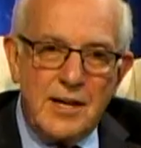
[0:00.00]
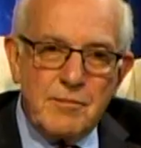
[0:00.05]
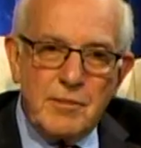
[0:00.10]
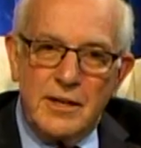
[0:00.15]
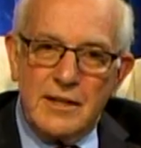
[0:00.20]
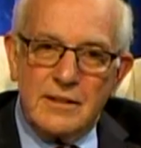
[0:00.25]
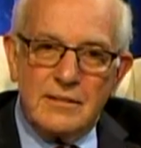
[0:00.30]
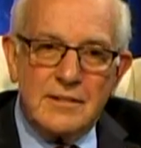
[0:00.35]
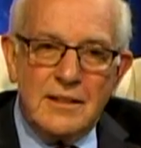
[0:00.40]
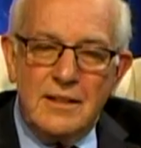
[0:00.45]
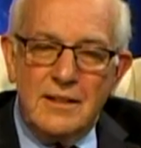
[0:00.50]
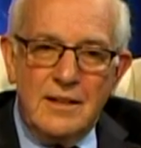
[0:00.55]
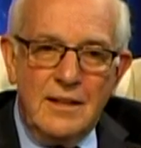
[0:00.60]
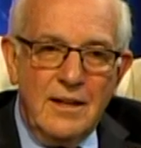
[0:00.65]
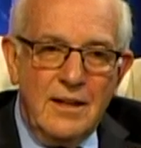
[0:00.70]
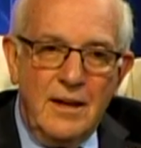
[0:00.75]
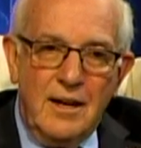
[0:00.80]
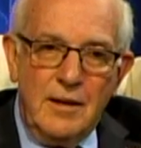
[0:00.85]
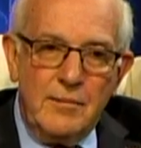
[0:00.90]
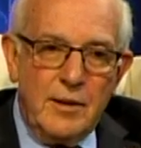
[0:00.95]
on
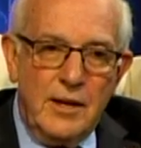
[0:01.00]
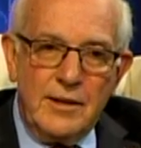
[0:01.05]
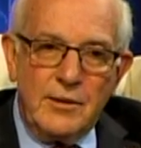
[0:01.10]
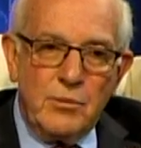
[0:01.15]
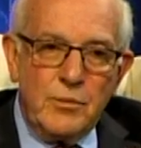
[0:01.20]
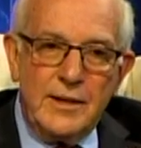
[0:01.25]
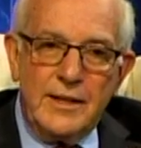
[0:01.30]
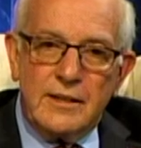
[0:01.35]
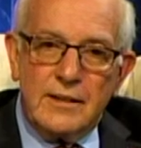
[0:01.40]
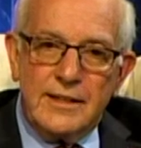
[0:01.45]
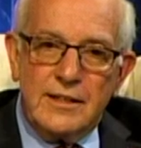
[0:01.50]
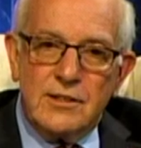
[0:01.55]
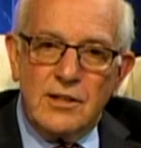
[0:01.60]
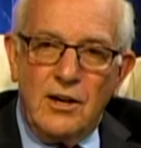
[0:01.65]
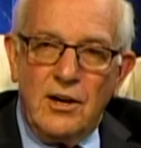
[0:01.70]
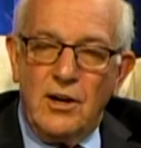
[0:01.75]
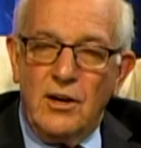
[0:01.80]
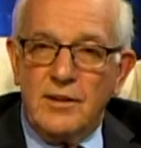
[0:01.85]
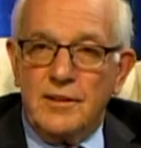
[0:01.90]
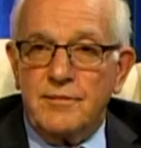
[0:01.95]
a weekly
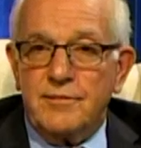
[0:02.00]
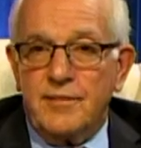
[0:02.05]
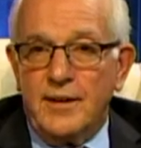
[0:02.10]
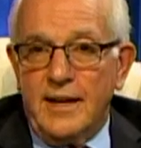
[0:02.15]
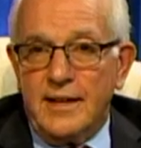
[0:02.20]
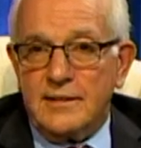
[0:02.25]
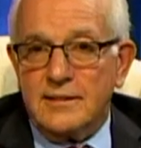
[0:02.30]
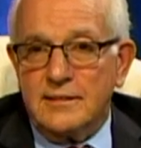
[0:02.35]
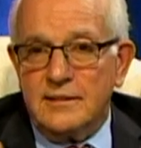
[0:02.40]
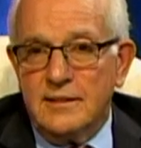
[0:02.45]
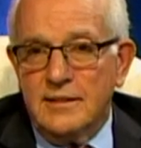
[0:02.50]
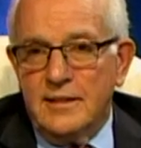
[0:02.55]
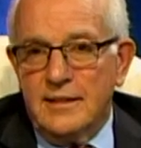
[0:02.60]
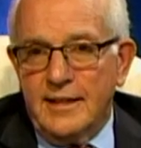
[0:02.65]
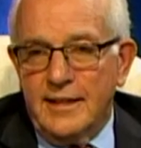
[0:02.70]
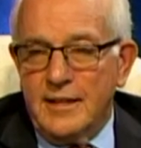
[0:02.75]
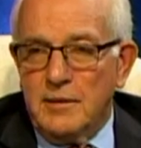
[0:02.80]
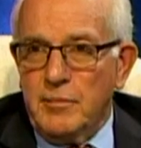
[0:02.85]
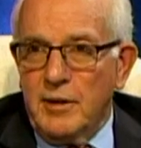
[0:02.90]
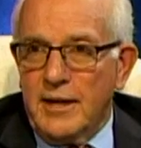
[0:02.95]
call, in fact,
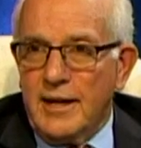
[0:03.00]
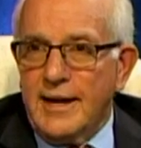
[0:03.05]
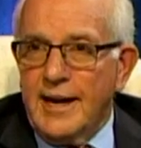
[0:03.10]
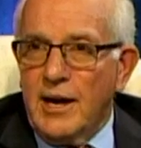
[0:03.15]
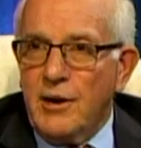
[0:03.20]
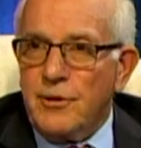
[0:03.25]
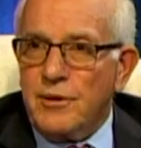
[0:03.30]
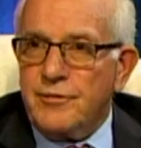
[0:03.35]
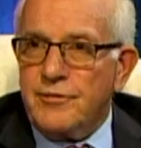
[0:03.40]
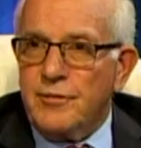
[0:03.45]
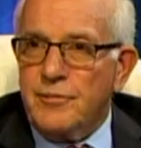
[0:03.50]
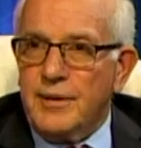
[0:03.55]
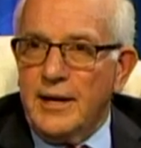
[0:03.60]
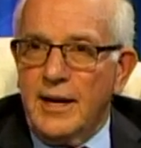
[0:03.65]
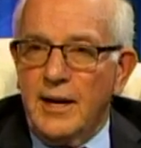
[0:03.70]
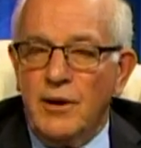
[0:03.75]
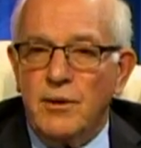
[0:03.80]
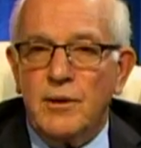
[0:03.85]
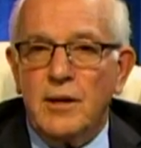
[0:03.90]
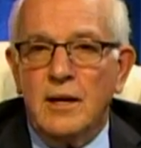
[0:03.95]
in about an hour from
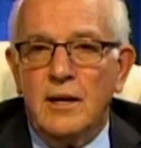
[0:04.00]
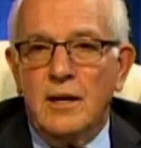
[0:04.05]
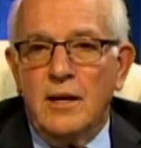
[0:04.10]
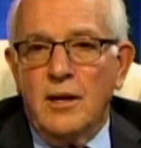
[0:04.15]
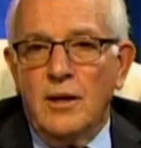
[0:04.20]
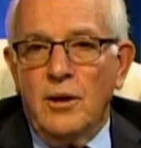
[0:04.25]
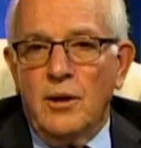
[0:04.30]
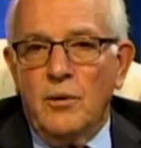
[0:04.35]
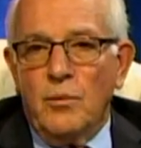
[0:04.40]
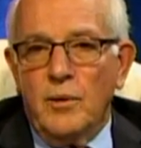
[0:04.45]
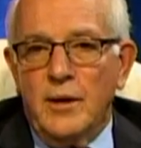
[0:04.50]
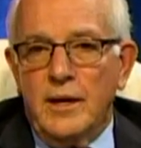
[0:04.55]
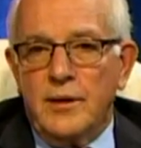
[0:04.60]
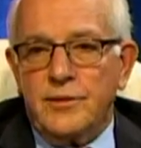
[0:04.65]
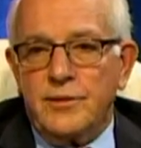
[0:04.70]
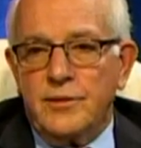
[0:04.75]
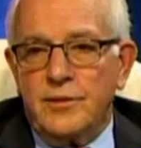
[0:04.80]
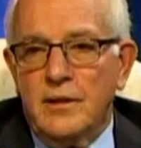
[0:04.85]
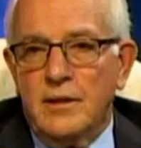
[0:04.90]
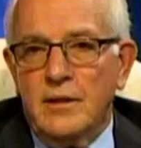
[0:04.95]
now,
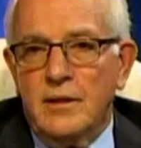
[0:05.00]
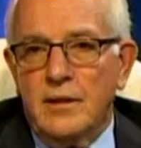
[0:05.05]
with